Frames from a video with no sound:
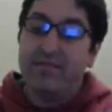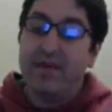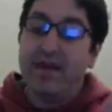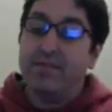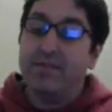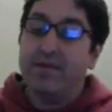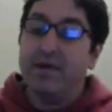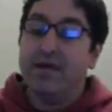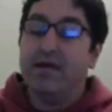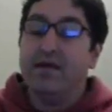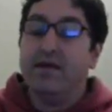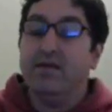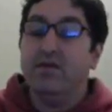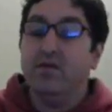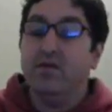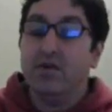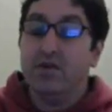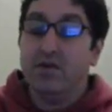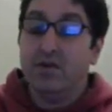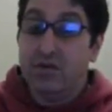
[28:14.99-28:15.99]
Maybe
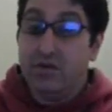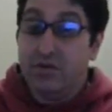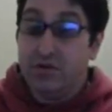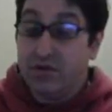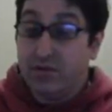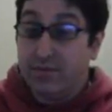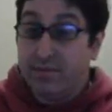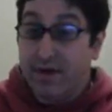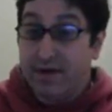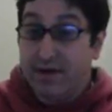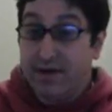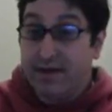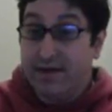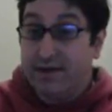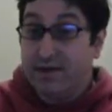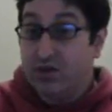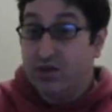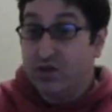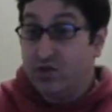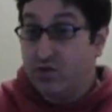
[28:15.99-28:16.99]
you can use your money
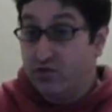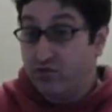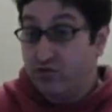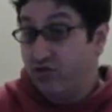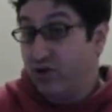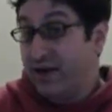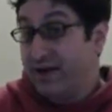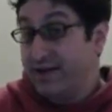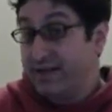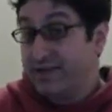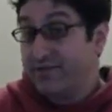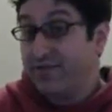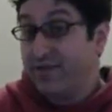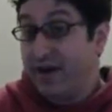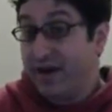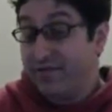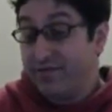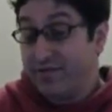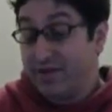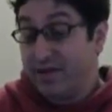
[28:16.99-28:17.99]
and try this
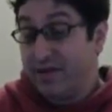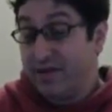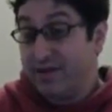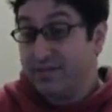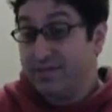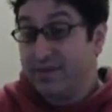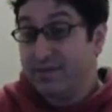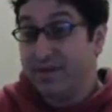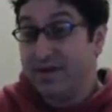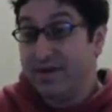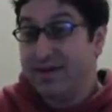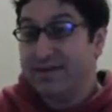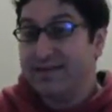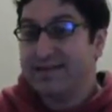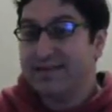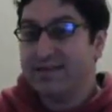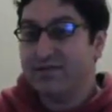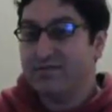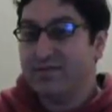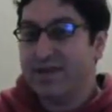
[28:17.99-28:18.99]
5 times, but it's
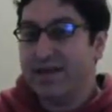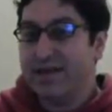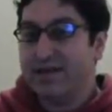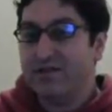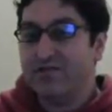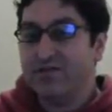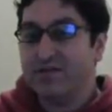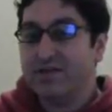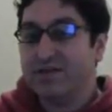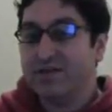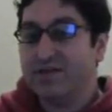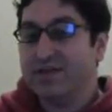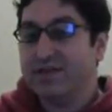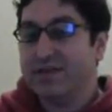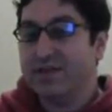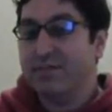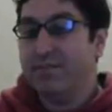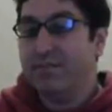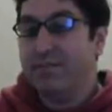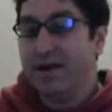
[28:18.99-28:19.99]
still dangerous because
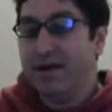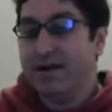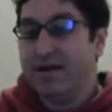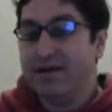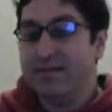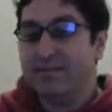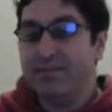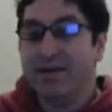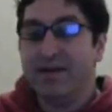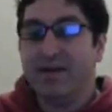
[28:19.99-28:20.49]
the money